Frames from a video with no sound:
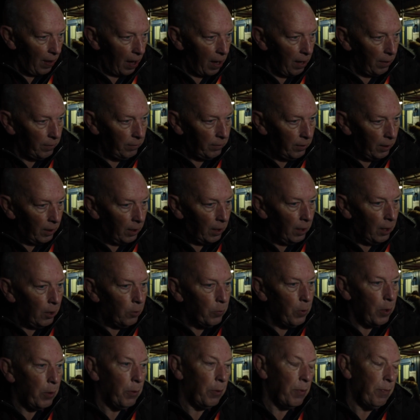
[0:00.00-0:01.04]
phone,
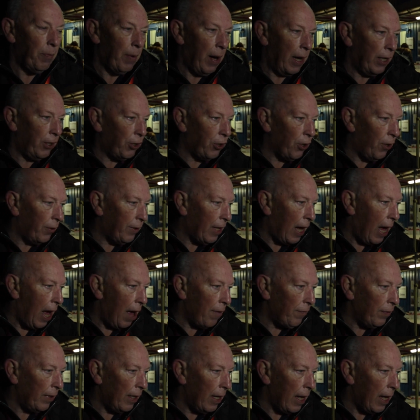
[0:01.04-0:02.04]
we would make sure they have